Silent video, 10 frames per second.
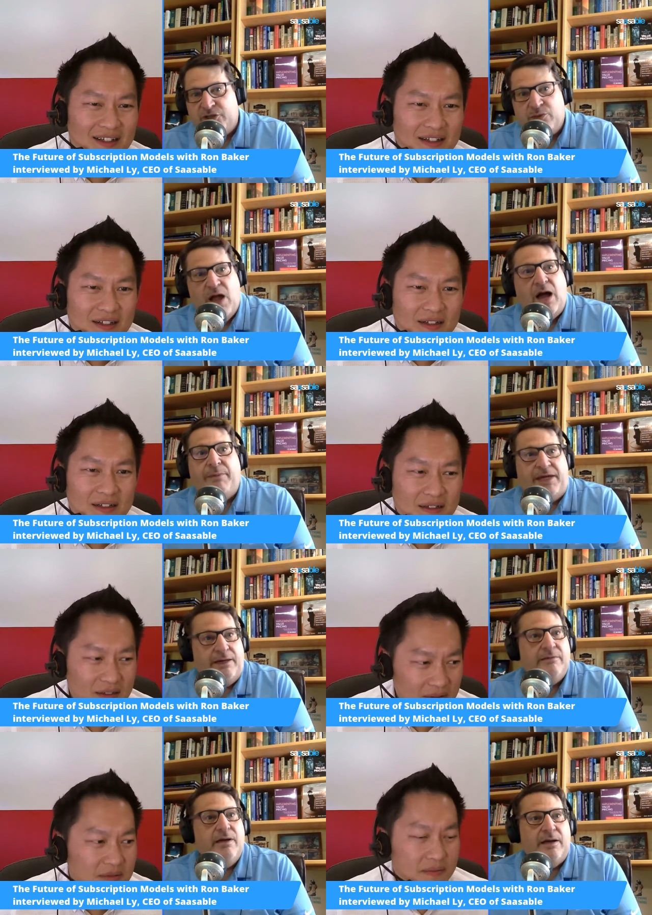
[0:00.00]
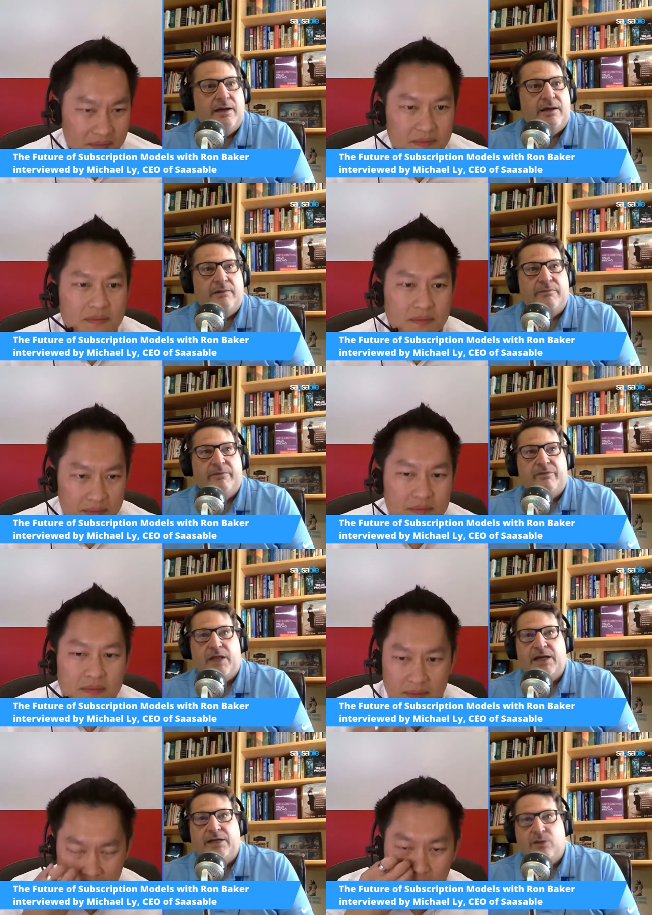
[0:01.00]
Speaker 1: tsunami um,
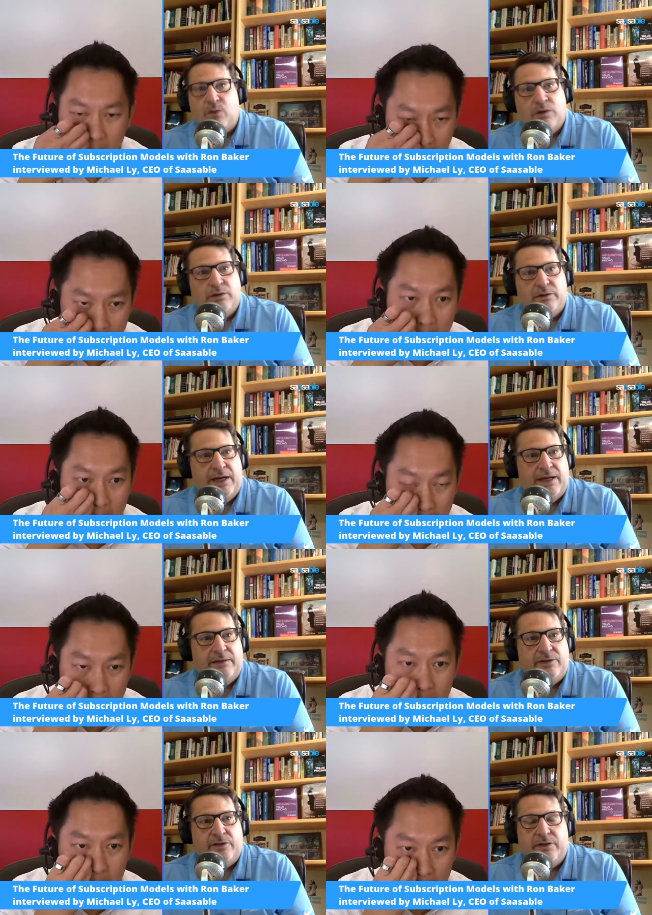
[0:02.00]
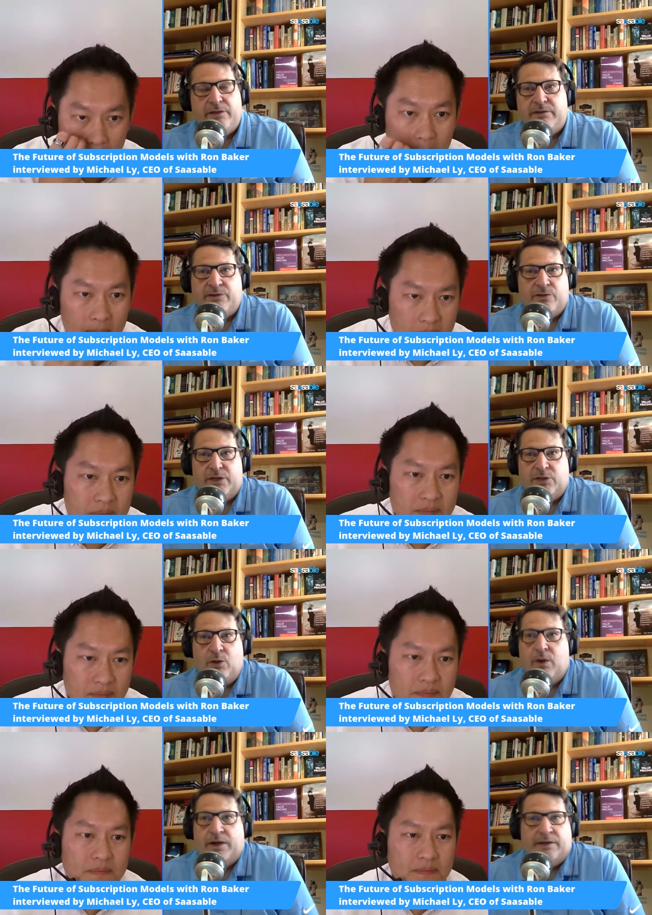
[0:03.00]
flooding the world, and to eh, to
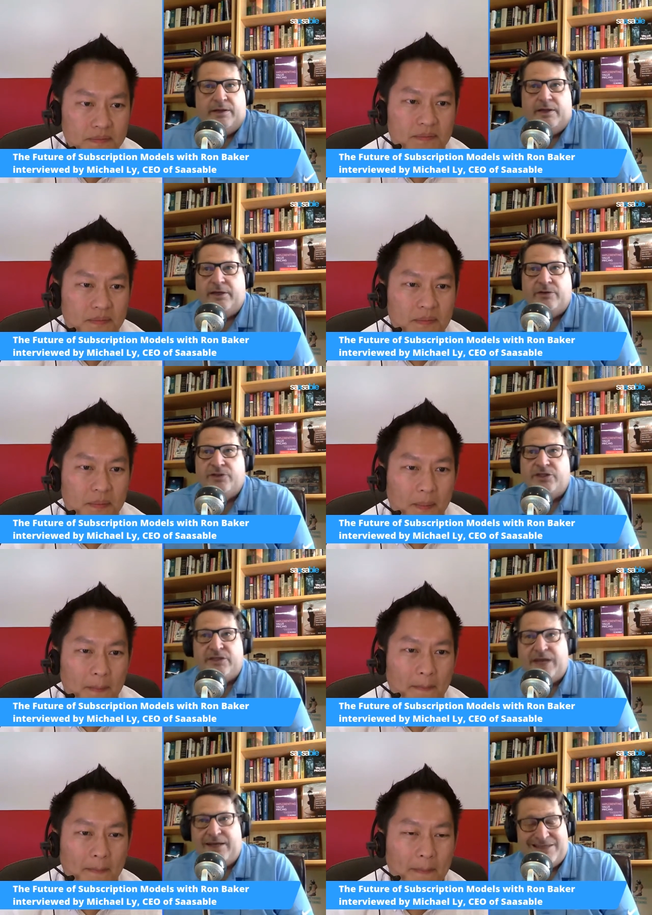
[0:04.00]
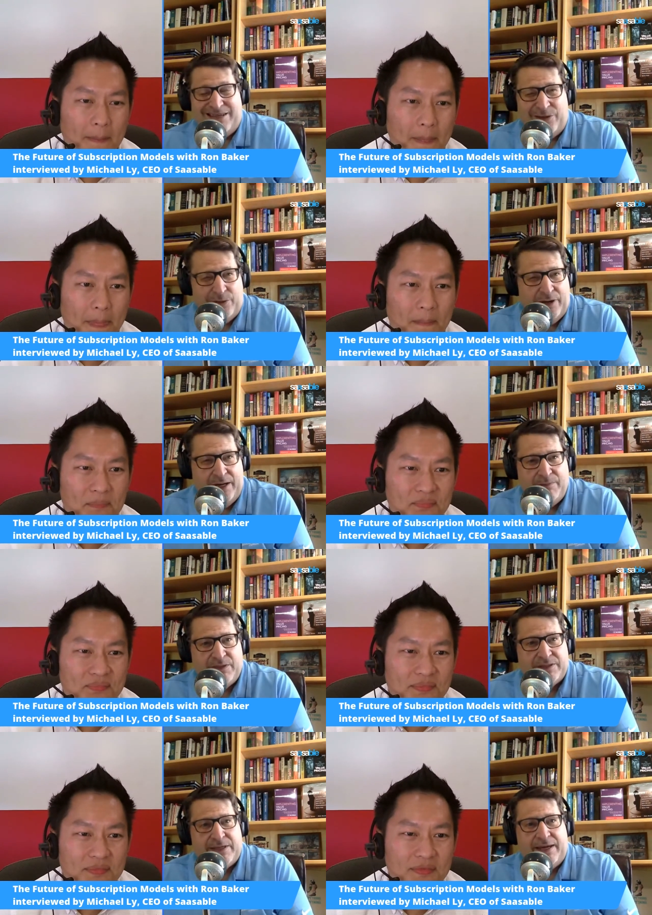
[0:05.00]
ignore it, you're just kind of sticking your head in
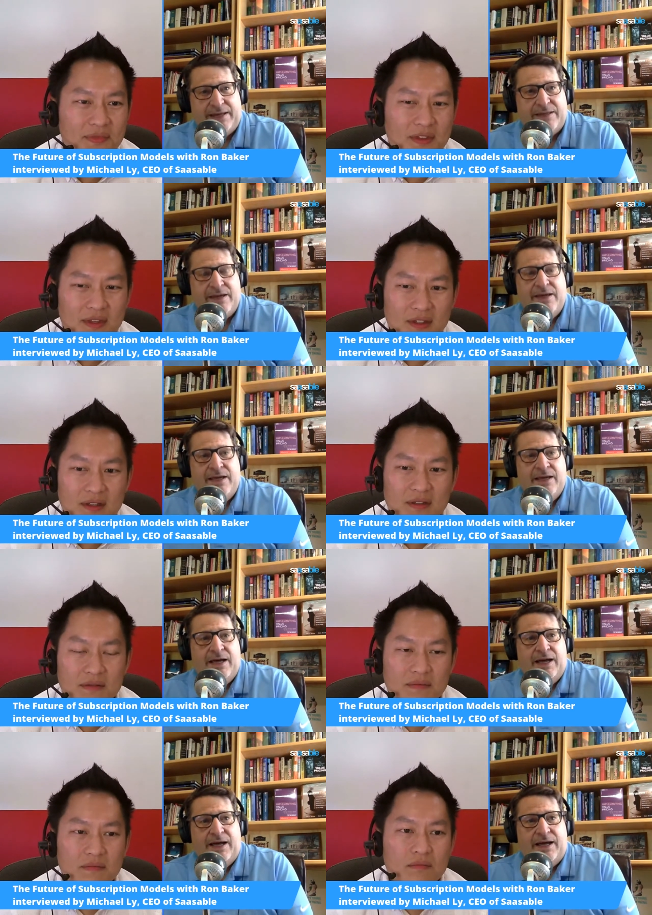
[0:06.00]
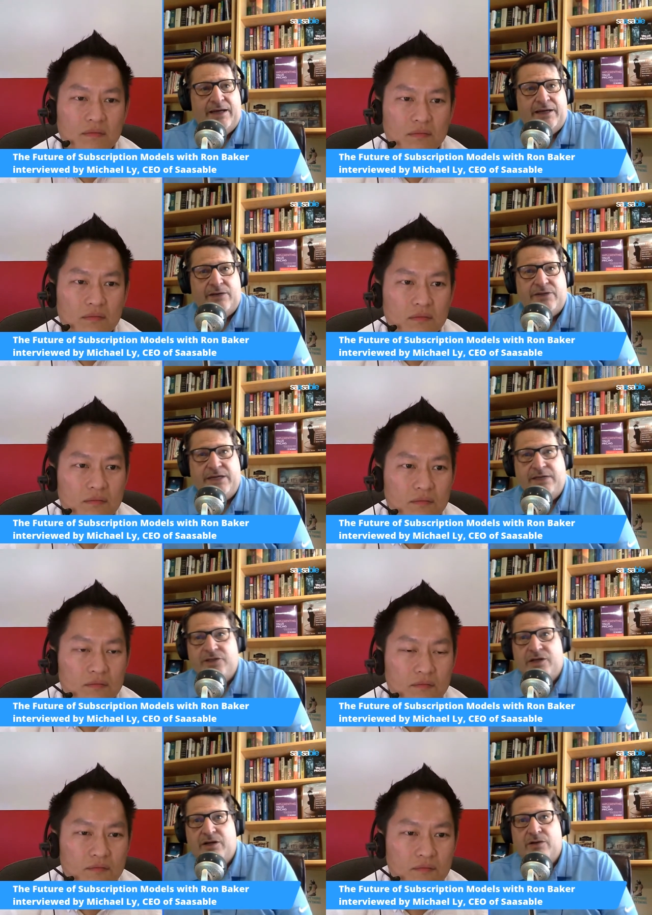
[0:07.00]
the sand. Uh, you know, Tien
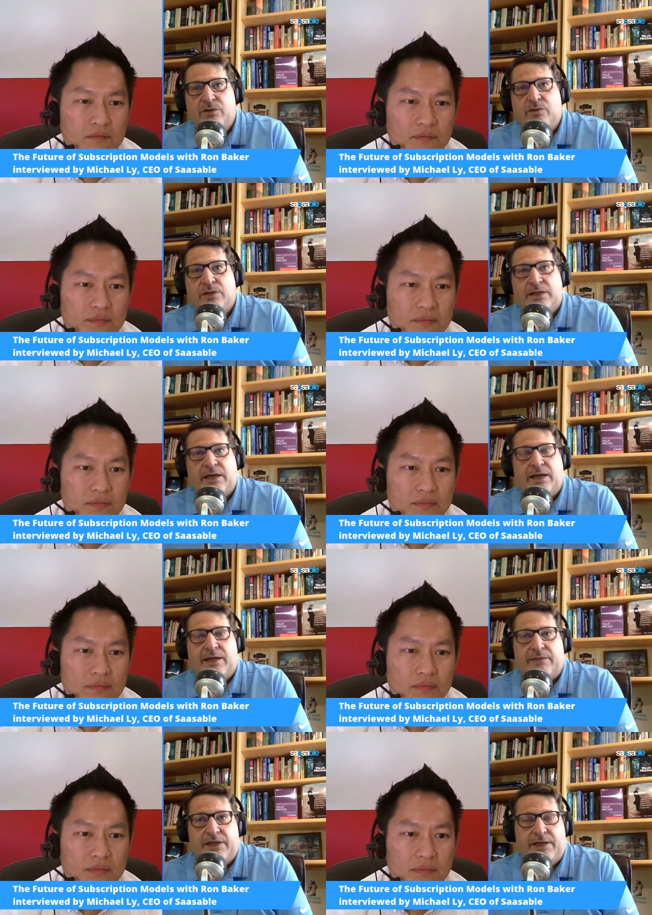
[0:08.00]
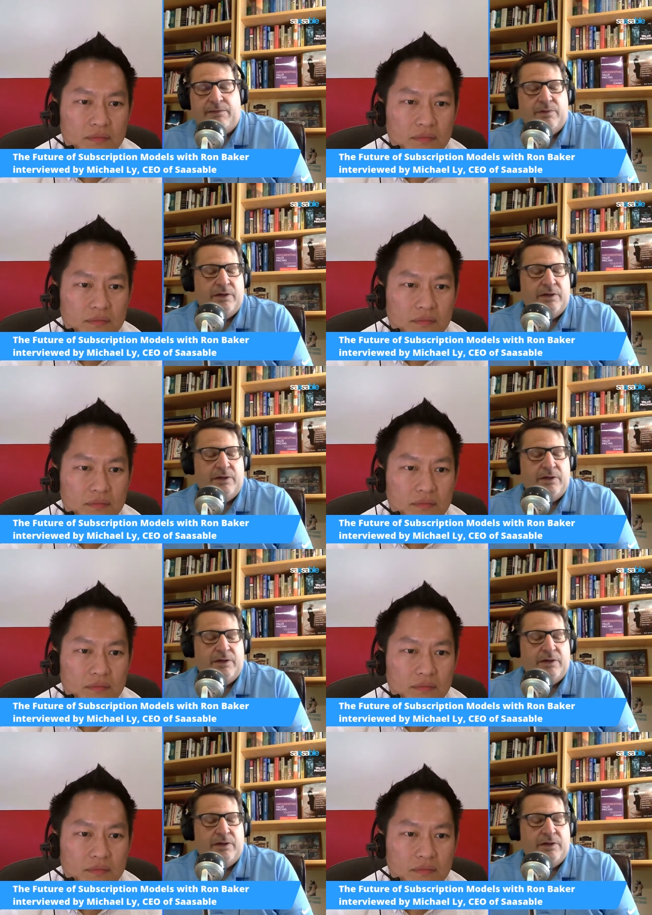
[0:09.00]
Tzuo, uh, the